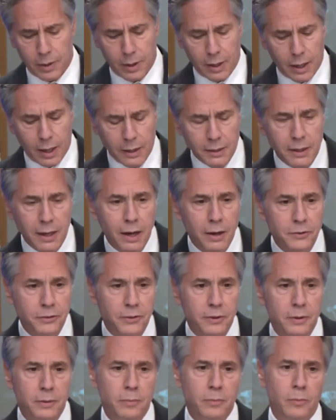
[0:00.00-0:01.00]
On
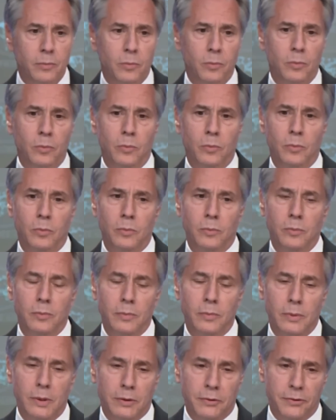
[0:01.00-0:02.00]
Gaza
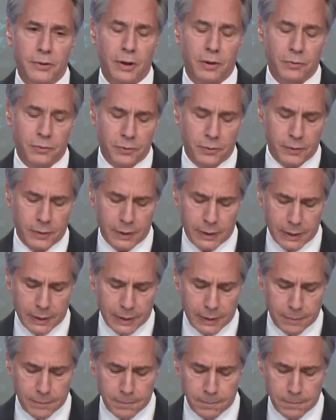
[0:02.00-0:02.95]
itself, a